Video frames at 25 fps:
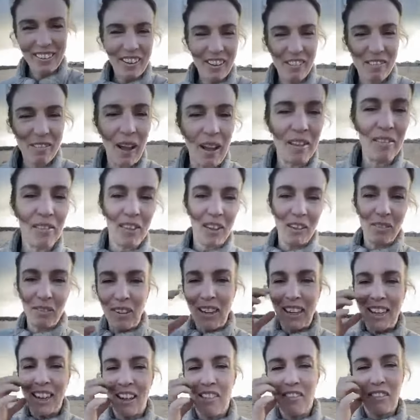All my
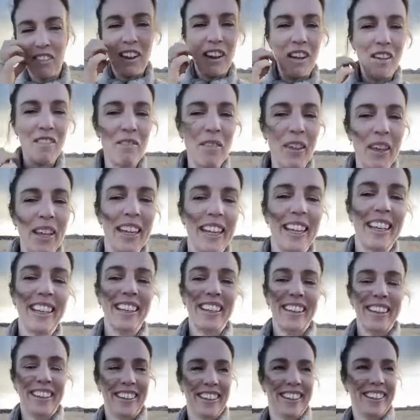family laughing at me.
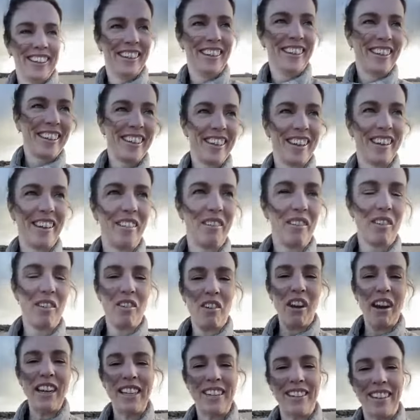Think
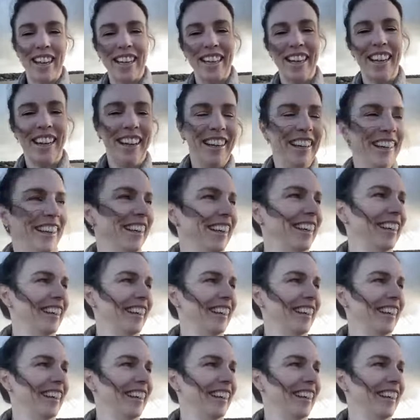I'm crazy.